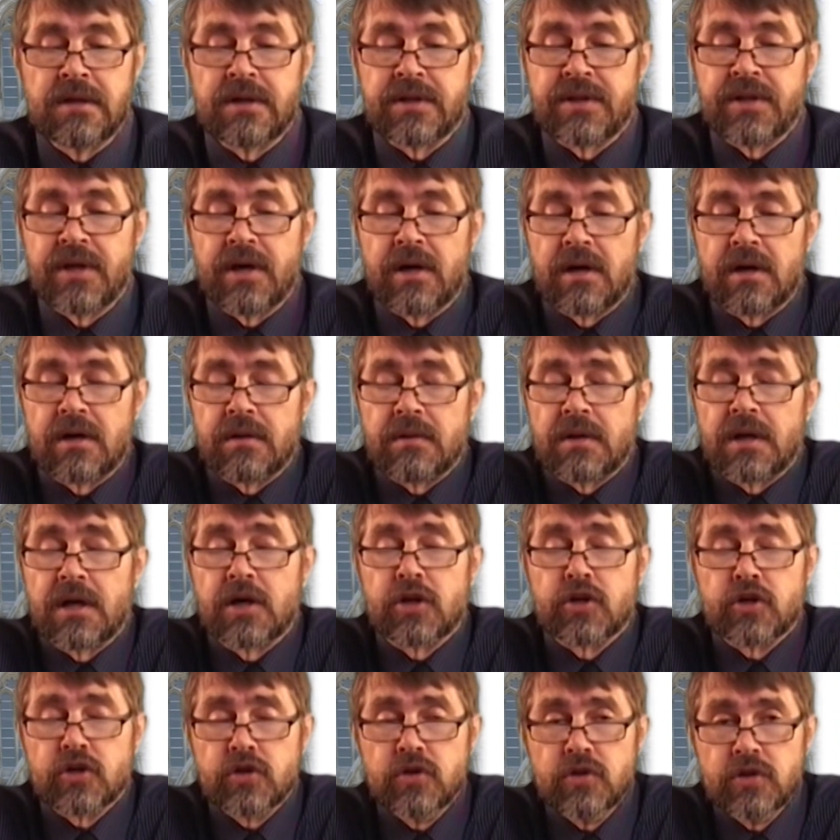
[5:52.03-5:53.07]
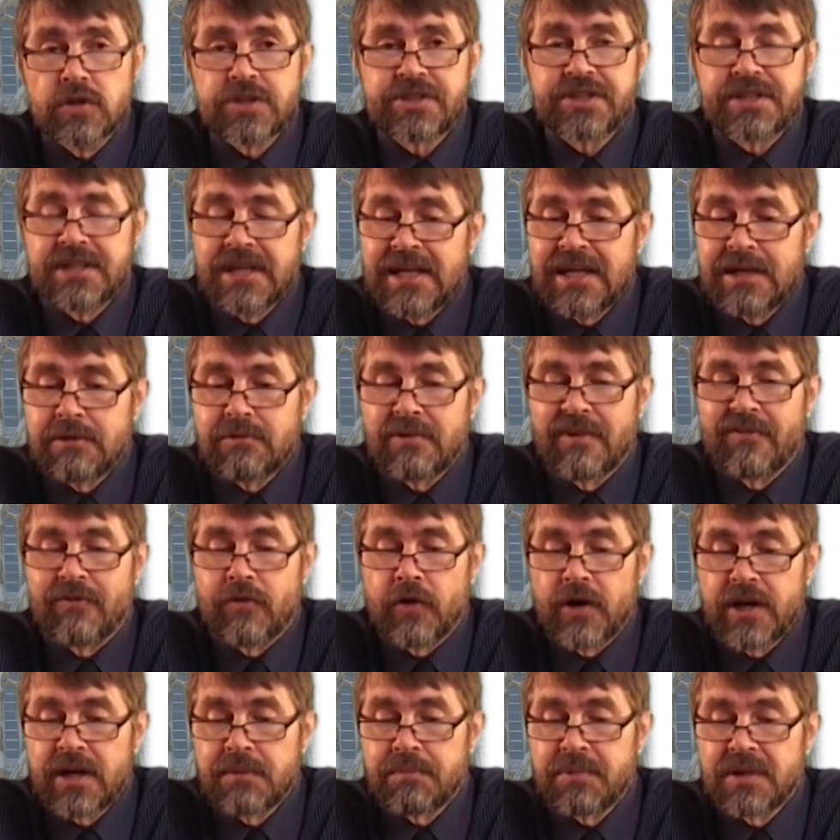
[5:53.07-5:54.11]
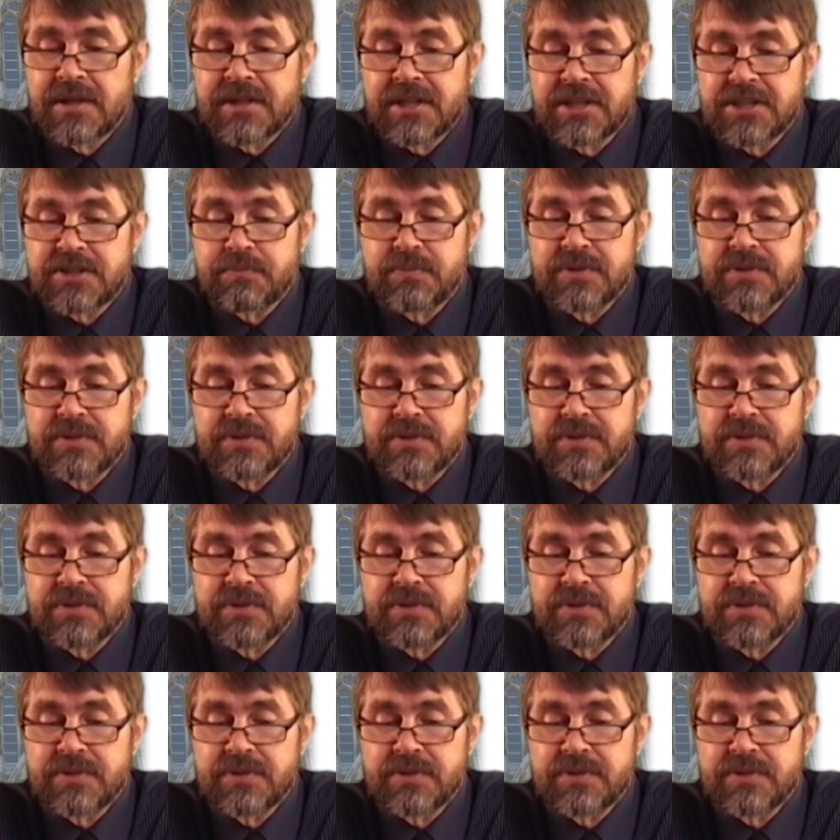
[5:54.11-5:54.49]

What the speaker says: There are rules dealing with voidable